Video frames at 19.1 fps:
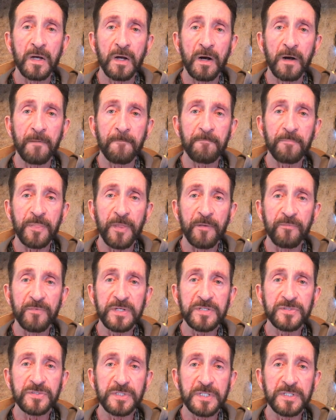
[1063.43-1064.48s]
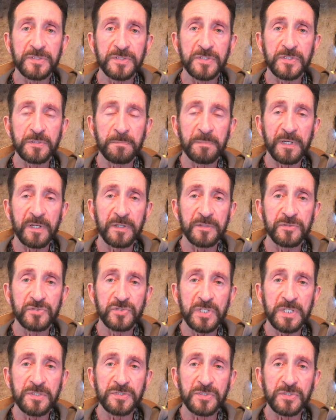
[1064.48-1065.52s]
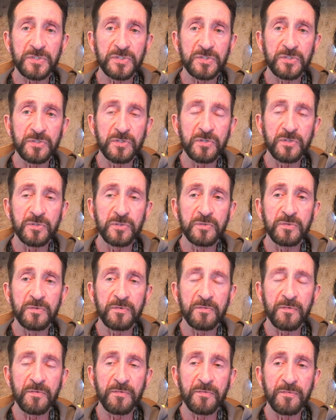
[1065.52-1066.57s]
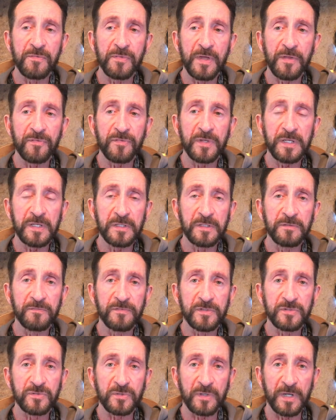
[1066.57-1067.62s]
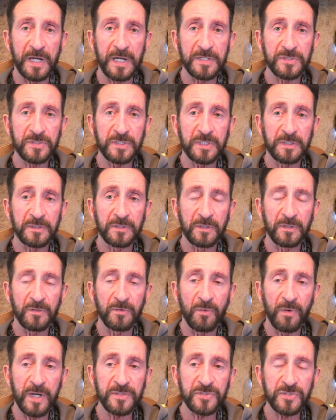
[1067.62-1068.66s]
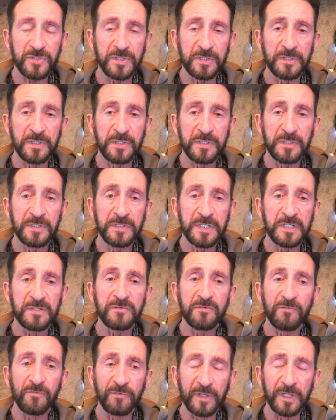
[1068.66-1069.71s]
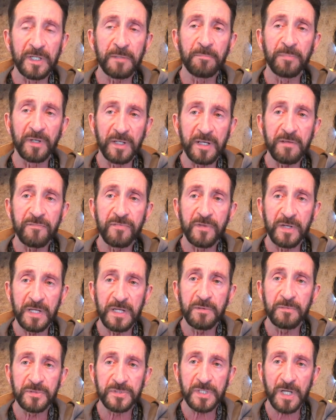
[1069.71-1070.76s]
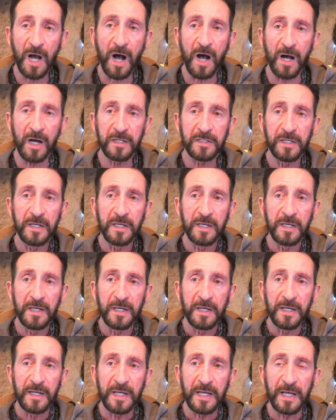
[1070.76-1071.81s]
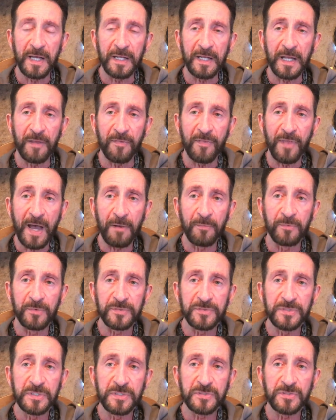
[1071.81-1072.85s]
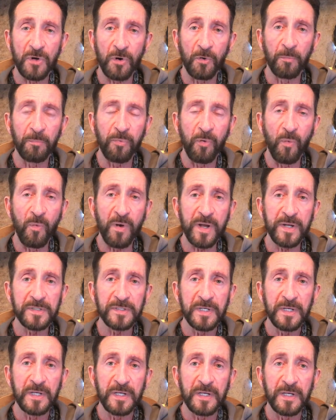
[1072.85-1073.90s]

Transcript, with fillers: Um, the reason is, is because Jesus knew that the individual asking the question didn't really believe that he was God. And, and that was his whole point.